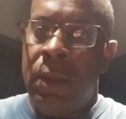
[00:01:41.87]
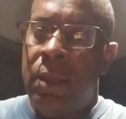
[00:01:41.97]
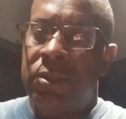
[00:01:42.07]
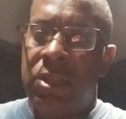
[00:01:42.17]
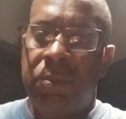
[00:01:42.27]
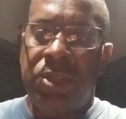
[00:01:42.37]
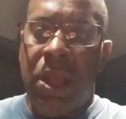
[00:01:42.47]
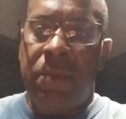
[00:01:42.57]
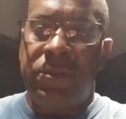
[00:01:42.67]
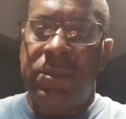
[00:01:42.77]
Some
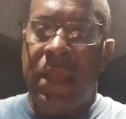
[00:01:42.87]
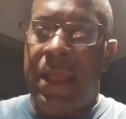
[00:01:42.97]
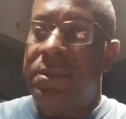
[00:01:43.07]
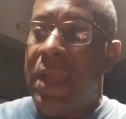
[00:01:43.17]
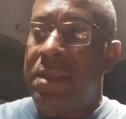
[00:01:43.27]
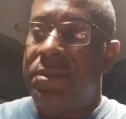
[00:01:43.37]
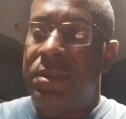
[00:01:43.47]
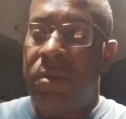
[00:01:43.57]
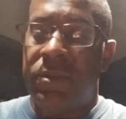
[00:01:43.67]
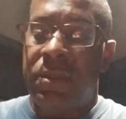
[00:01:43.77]
jobs, I
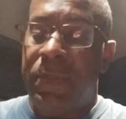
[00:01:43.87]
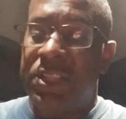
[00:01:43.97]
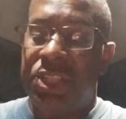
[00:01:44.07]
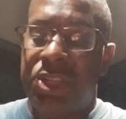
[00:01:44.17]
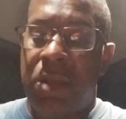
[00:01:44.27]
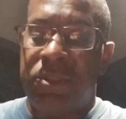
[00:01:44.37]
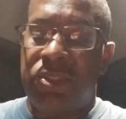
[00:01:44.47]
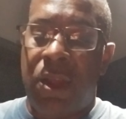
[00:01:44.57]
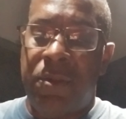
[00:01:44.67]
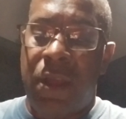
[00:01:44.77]
noticed a bunch of jobs
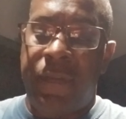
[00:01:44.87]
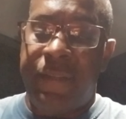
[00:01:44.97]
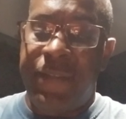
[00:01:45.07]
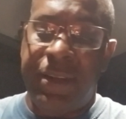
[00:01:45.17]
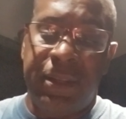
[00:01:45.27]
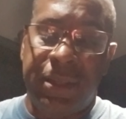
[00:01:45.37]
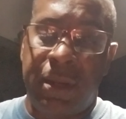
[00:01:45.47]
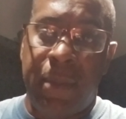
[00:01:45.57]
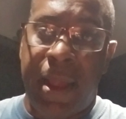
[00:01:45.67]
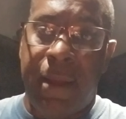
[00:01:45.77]
starting off at 50 cents a
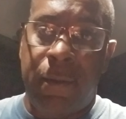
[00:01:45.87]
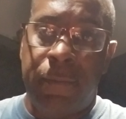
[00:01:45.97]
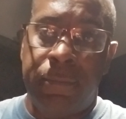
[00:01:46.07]
mile.